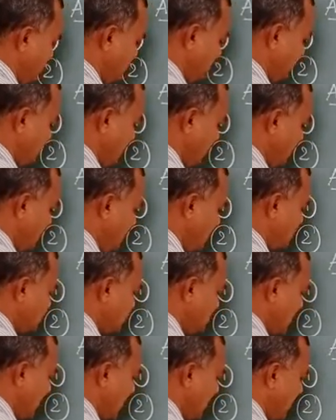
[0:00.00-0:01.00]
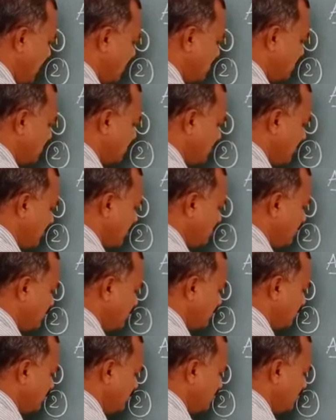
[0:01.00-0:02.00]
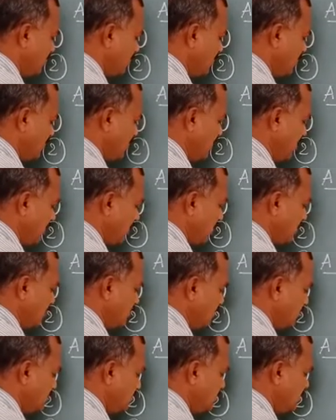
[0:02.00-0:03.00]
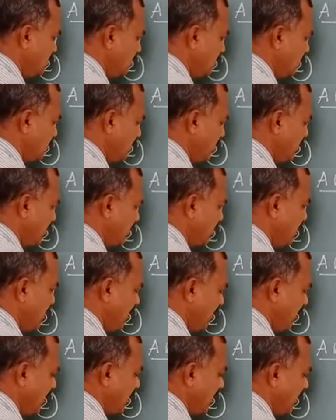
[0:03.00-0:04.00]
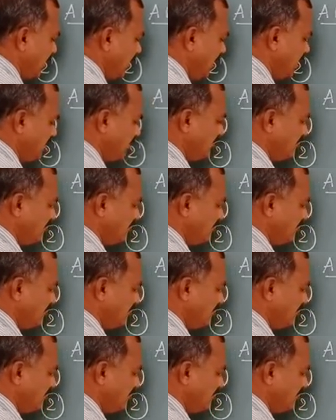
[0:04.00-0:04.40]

That means Ra is equal to G divided by, and